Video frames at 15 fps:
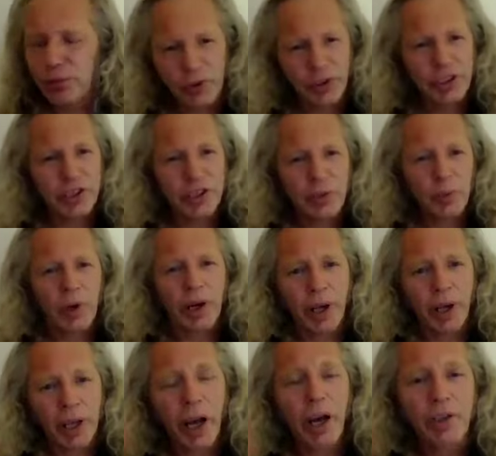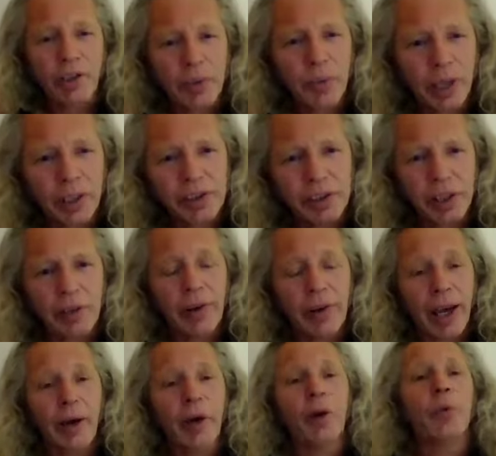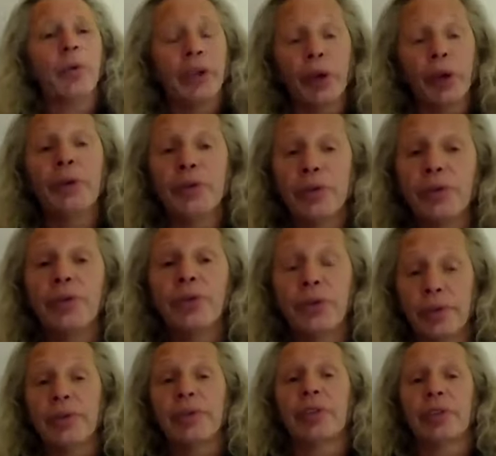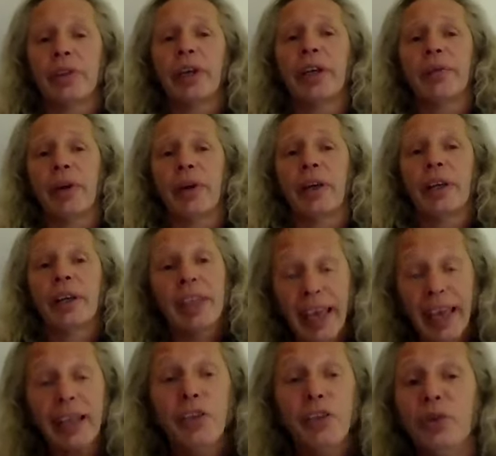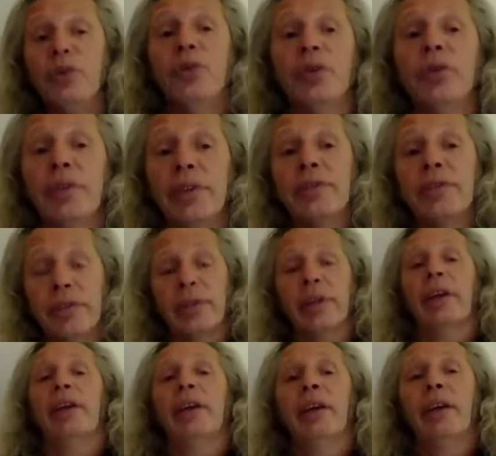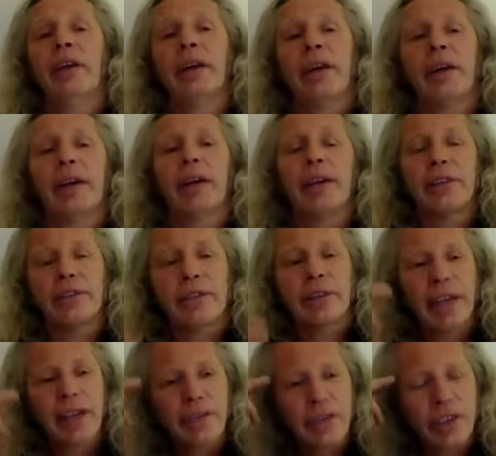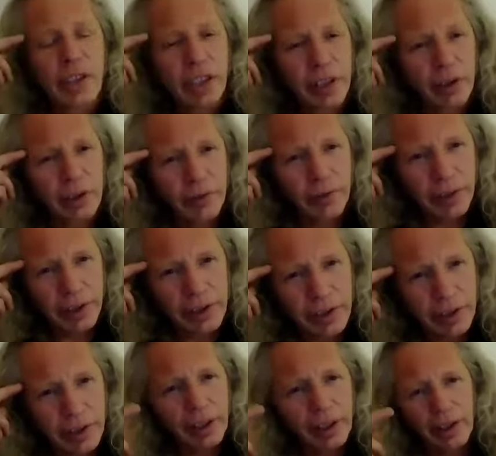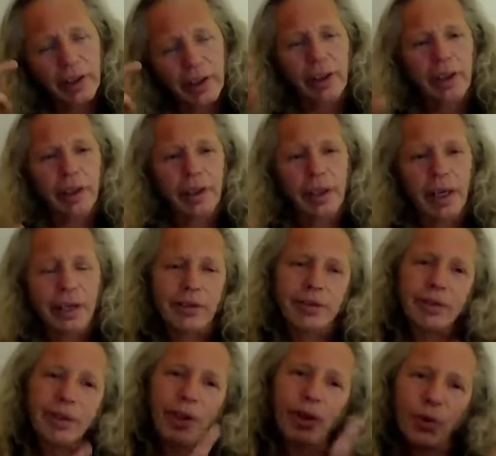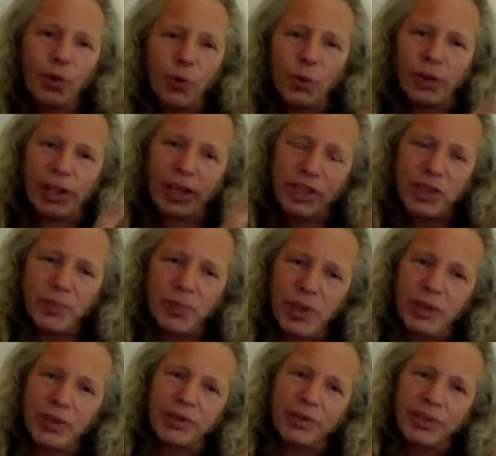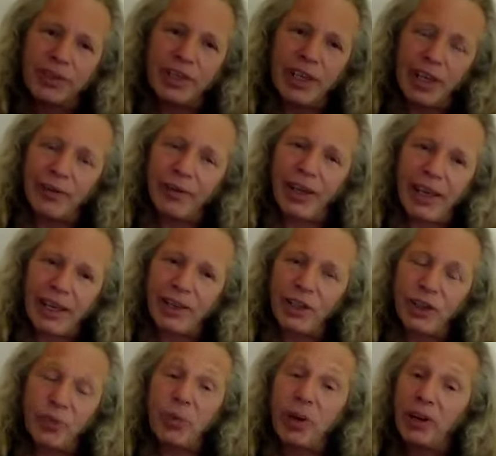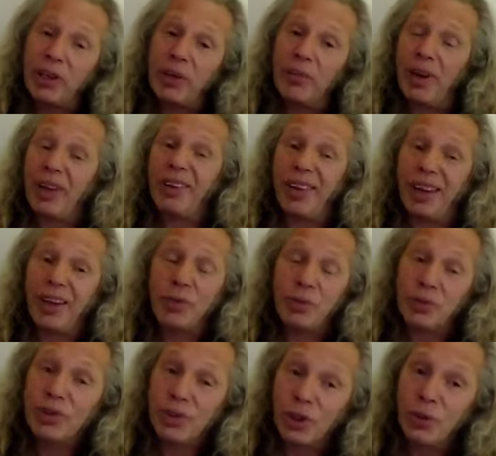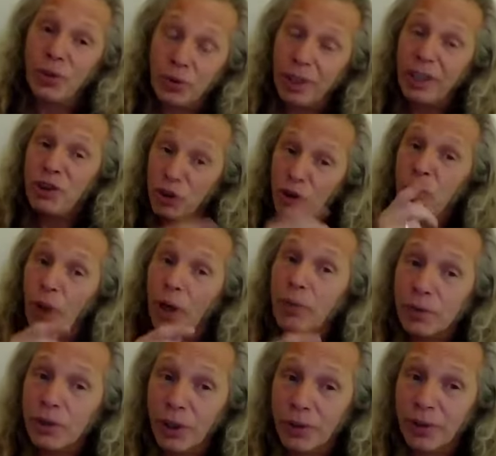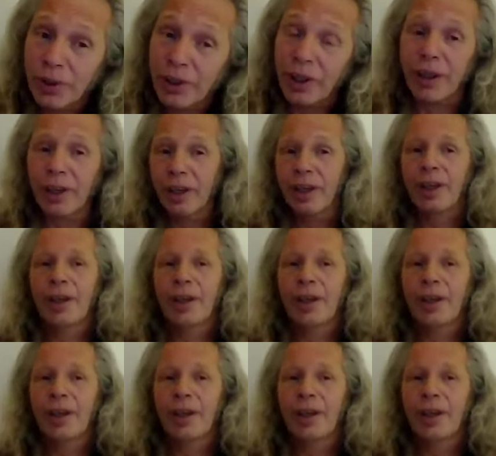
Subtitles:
This is where I ask myself, how are we going to do this today, Ray? Can you do this today? And it's that skill of listening against all the experiences that I've had, you know, bearing in mind that I was told, I knew I was going to die.